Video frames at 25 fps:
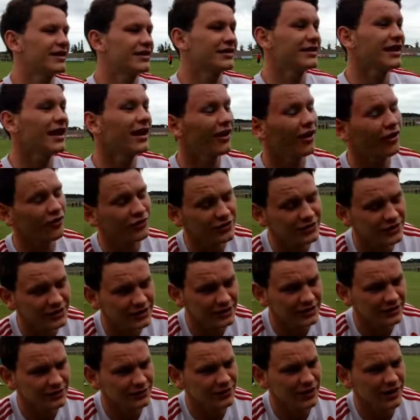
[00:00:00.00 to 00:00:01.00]
Yeah, obviously
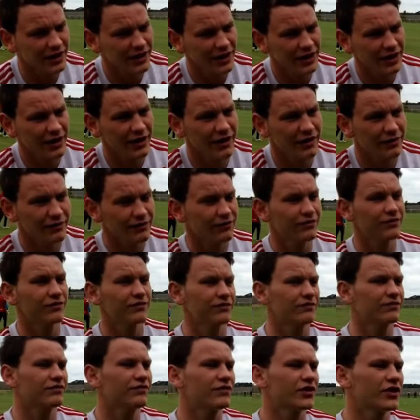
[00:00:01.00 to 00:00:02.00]

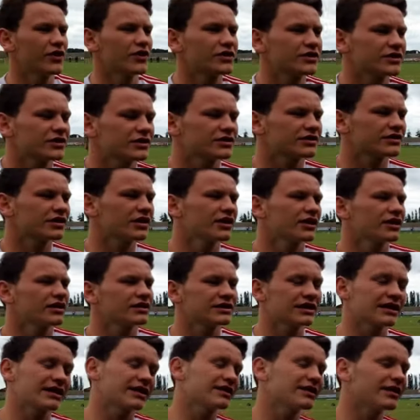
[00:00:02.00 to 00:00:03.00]
it's
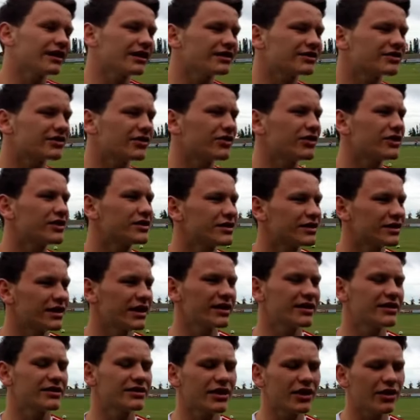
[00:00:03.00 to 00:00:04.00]
second day today,
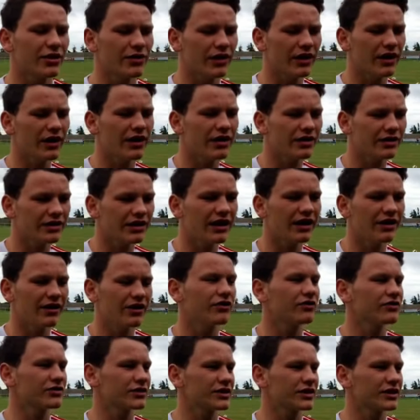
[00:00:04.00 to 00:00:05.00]
so yeah,
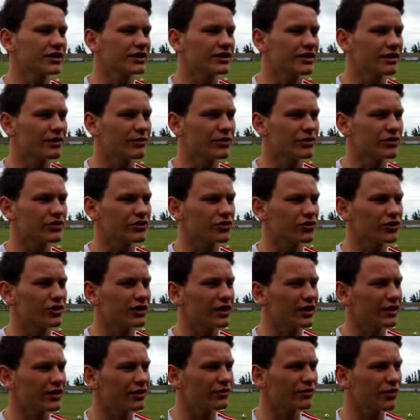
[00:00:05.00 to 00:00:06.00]
obviously I'm enjoying it
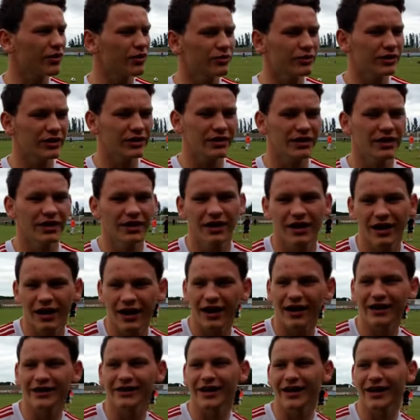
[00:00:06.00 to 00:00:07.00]
at the moment.
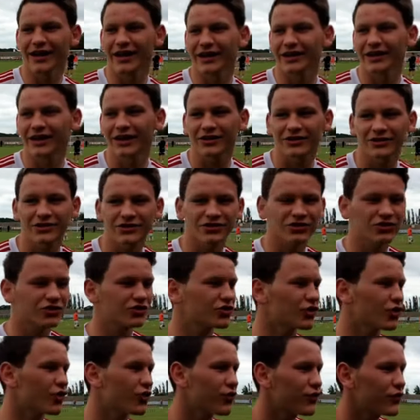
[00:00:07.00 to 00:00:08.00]
Had a
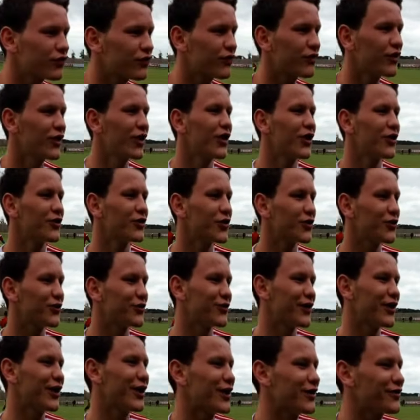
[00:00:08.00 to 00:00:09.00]
tough
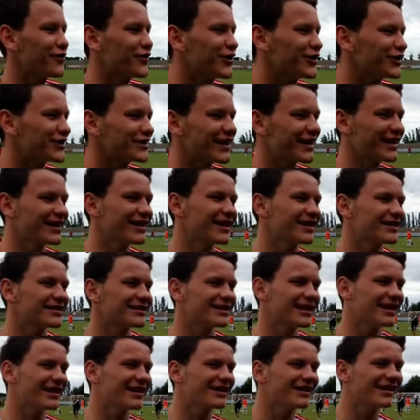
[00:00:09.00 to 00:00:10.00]
first day
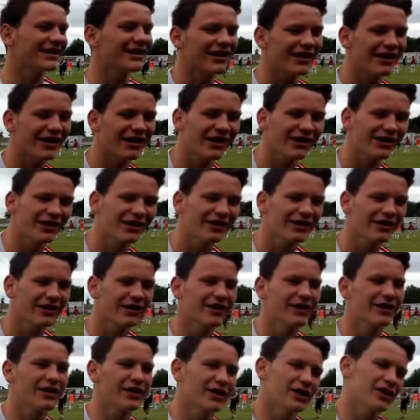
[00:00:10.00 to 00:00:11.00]
yesterday,
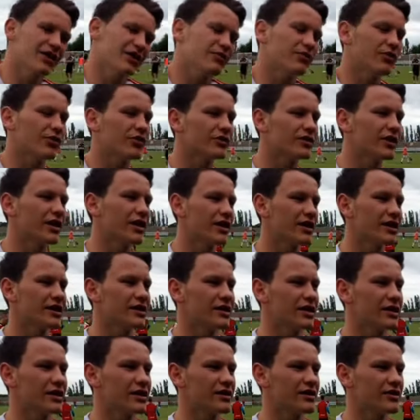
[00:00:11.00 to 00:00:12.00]
but no,
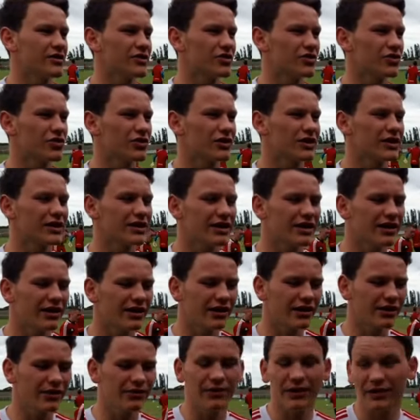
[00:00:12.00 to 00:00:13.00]
I enjoyed it.
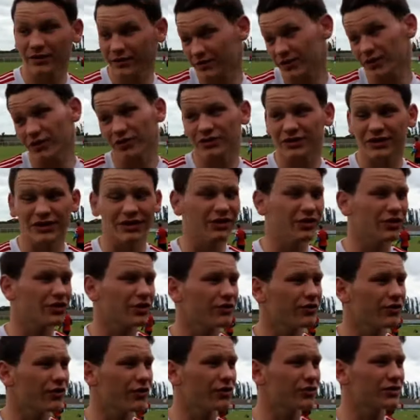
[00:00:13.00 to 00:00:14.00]
I'm obviously looking
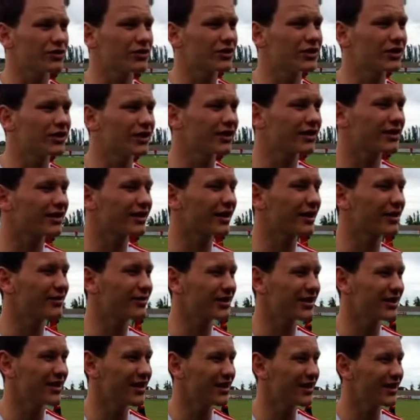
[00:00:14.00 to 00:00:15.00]
forward to the game
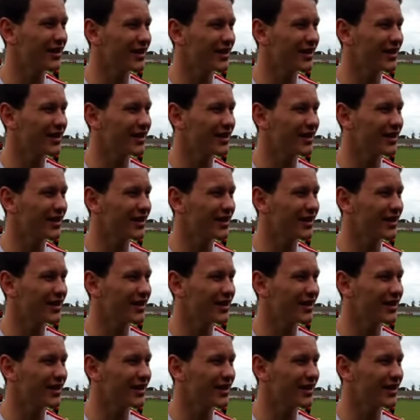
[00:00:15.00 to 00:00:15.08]
today.